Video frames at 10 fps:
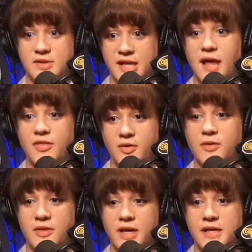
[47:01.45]
the ethical
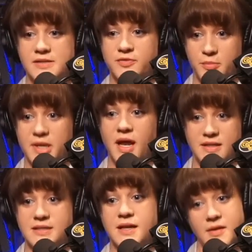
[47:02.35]
thing is for me not
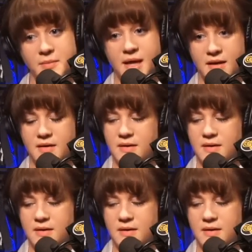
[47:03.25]
to tell him that.